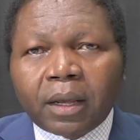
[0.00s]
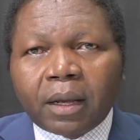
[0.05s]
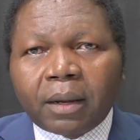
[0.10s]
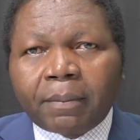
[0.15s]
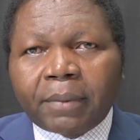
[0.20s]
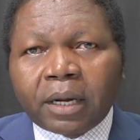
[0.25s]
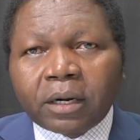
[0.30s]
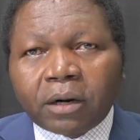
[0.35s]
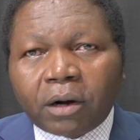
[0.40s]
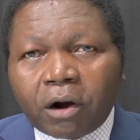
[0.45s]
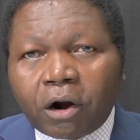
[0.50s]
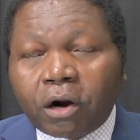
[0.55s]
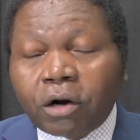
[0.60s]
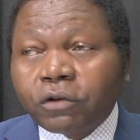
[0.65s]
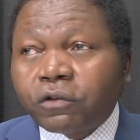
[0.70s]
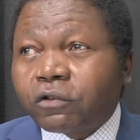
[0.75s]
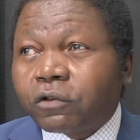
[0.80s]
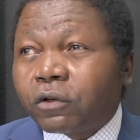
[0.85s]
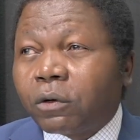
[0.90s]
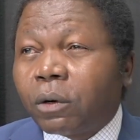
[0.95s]
but
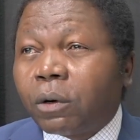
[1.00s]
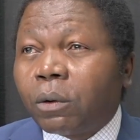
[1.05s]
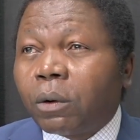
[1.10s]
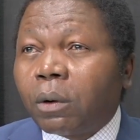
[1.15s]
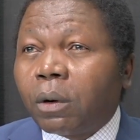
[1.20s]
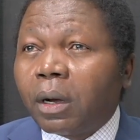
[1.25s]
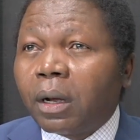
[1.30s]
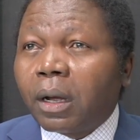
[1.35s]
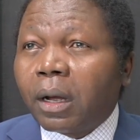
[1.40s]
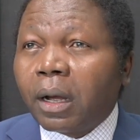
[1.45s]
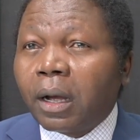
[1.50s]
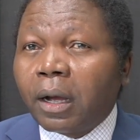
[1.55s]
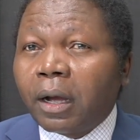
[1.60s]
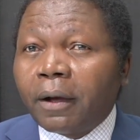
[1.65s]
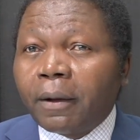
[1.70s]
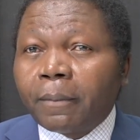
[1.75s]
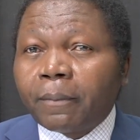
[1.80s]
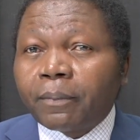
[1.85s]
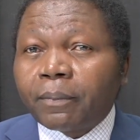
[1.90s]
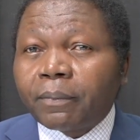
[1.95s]
also
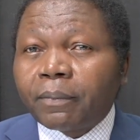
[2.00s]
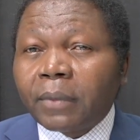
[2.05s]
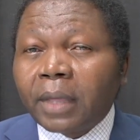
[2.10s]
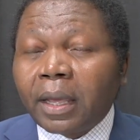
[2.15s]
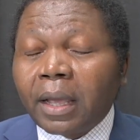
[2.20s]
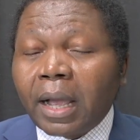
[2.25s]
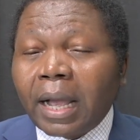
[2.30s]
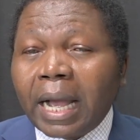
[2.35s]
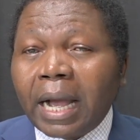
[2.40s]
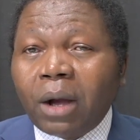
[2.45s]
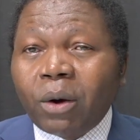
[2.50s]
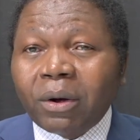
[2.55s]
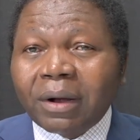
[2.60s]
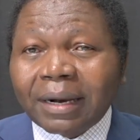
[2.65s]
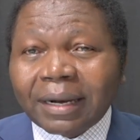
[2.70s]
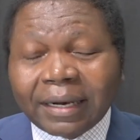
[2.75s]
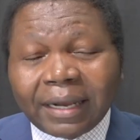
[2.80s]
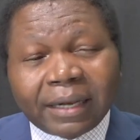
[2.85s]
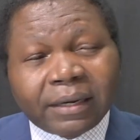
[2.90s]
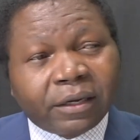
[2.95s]
how
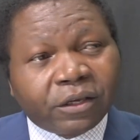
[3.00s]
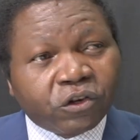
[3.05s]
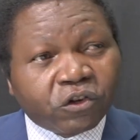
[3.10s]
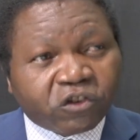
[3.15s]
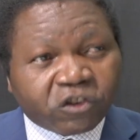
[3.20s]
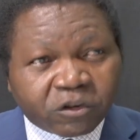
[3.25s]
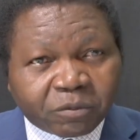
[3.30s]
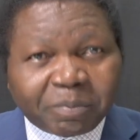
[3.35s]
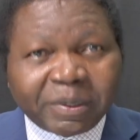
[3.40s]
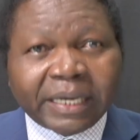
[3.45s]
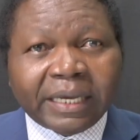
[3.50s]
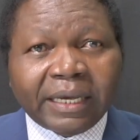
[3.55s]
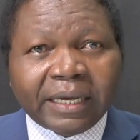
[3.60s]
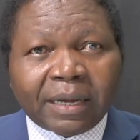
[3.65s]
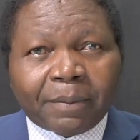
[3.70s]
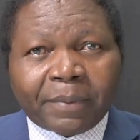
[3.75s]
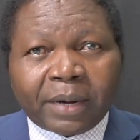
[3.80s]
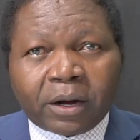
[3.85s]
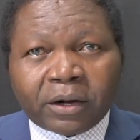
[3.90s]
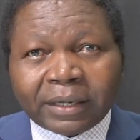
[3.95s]
clearly you're speaking
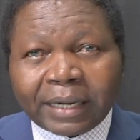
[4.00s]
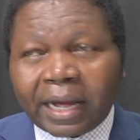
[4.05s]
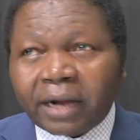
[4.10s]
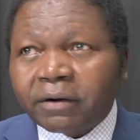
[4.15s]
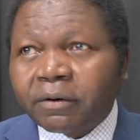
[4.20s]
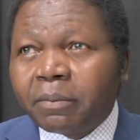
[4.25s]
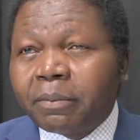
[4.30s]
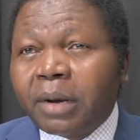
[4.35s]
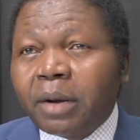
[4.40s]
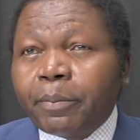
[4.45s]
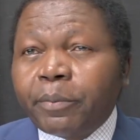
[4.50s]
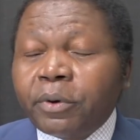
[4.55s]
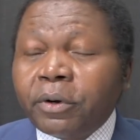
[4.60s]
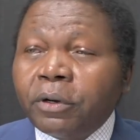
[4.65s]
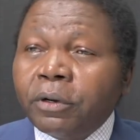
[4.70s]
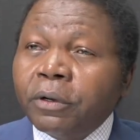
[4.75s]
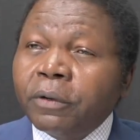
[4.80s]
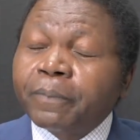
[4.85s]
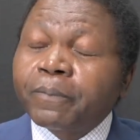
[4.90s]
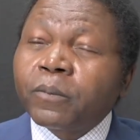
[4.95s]
about it. I
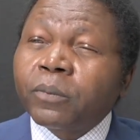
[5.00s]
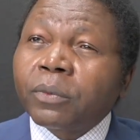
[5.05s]
remember